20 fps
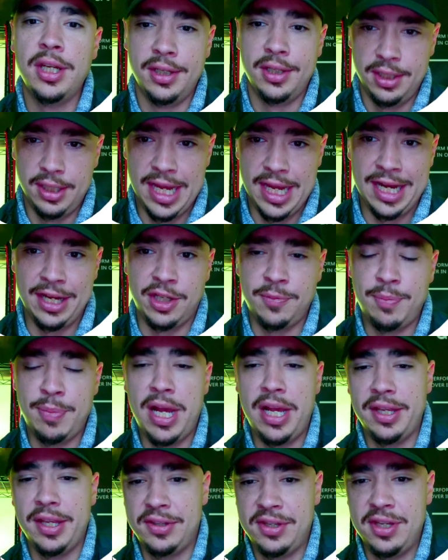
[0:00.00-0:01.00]
at its
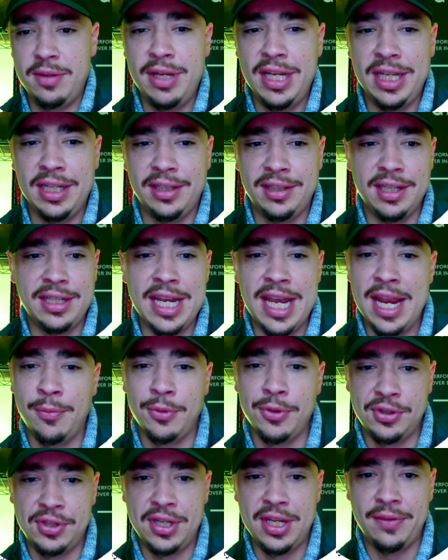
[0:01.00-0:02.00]
policy meeting today. We'll
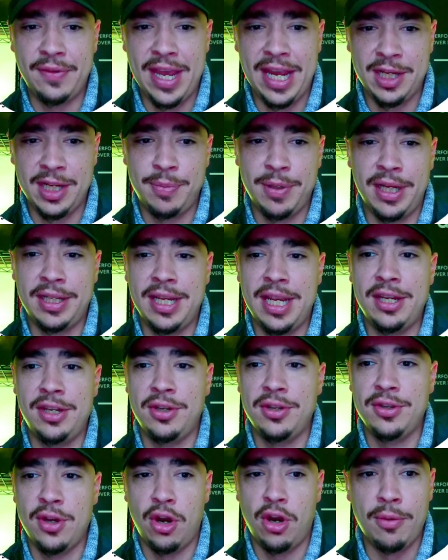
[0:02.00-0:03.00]
see if expectations
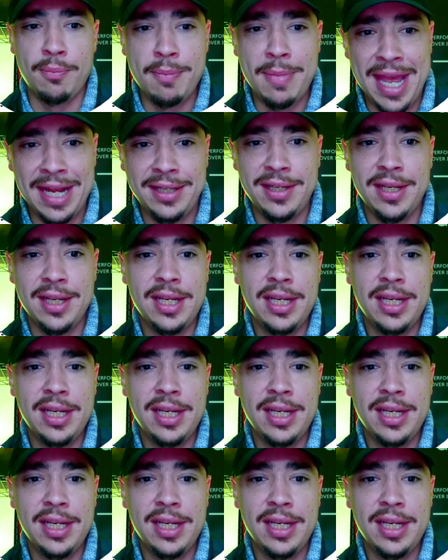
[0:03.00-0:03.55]
are met.